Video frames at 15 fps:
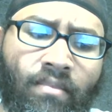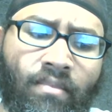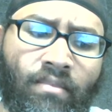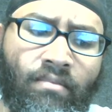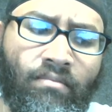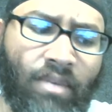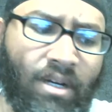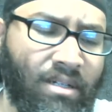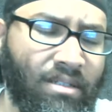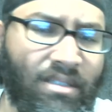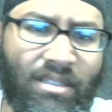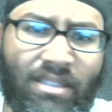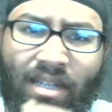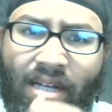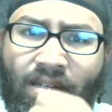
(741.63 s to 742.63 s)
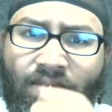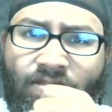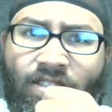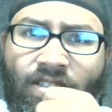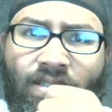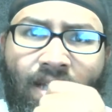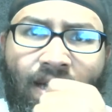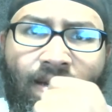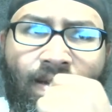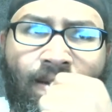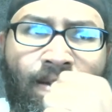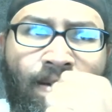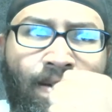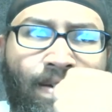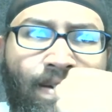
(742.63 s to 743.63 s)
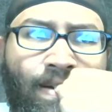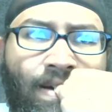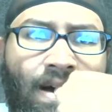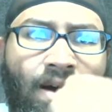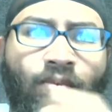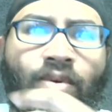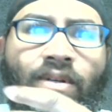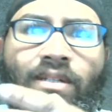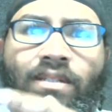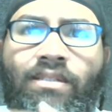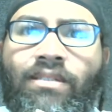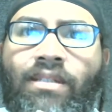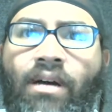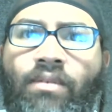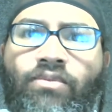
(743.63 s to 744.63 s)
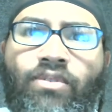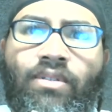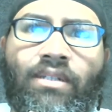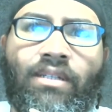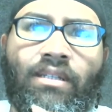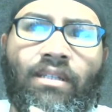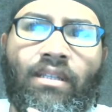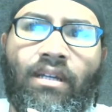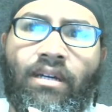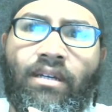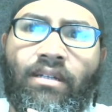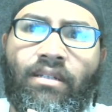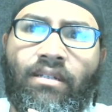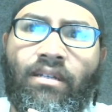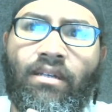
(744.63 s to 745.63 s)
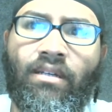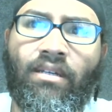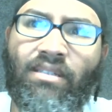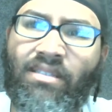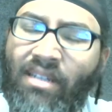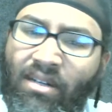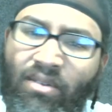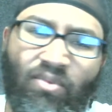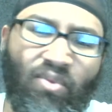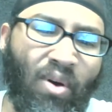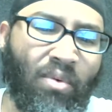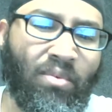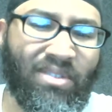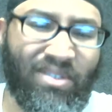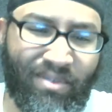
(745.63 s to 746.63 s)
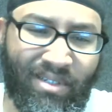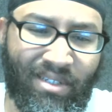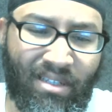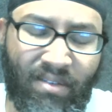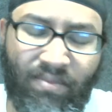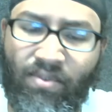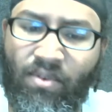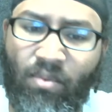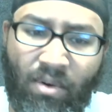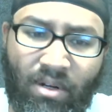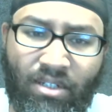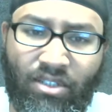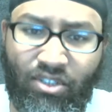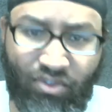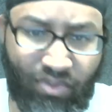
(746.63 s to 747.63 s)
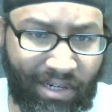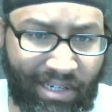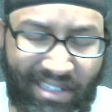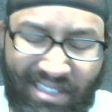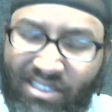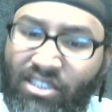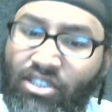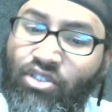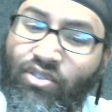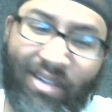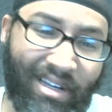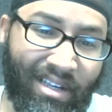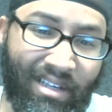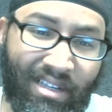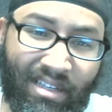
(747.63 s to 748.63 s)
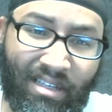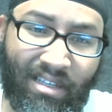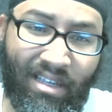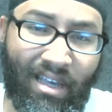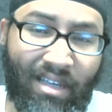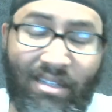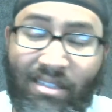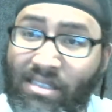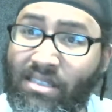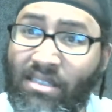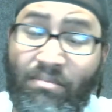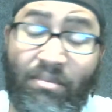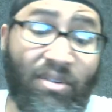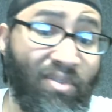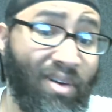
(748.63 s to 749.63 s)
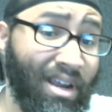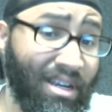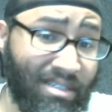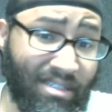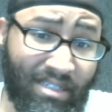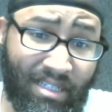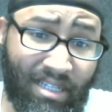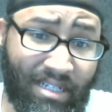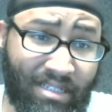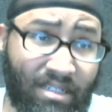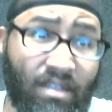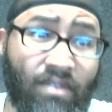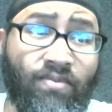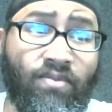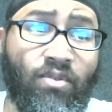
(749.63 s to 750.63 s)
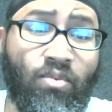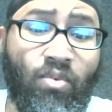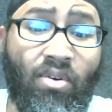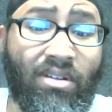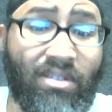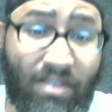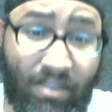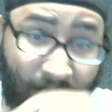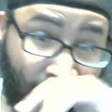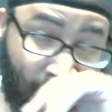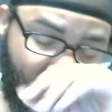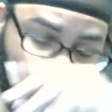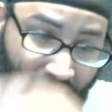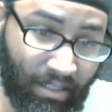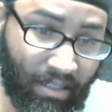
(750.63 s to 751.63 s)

Because it's not even just like, I wanted to stop drinking, like, it's nothing wrong with drinking. If you want to drink, drink. And this isn't me rationalizing. If you want to drink,